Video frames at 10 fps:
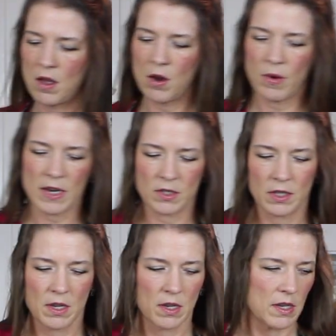All right,
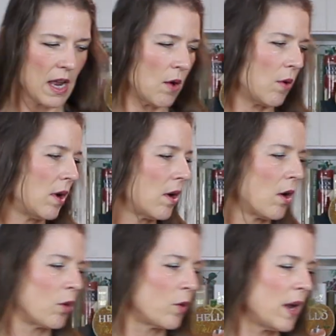now
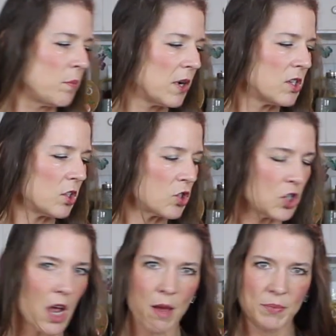our cranberries are
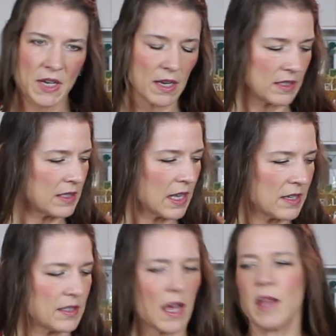chopped and set
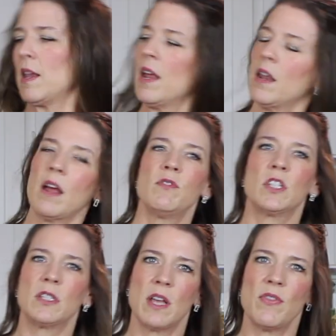aside, and I've
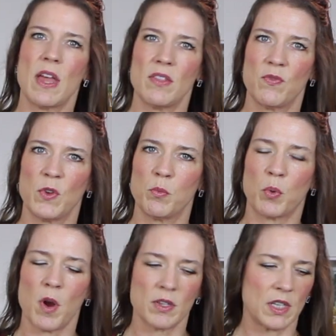just done that in the food
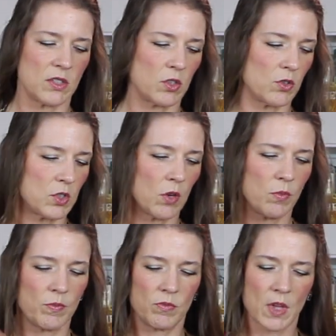processor,
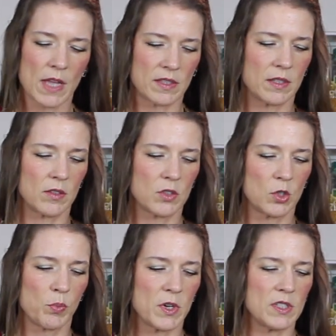so that's
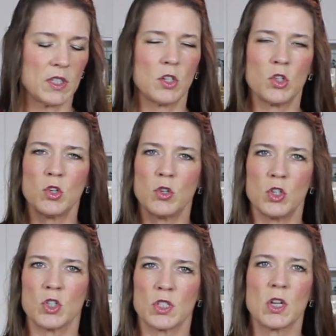super easy to do.
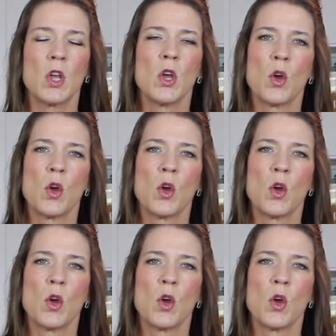You just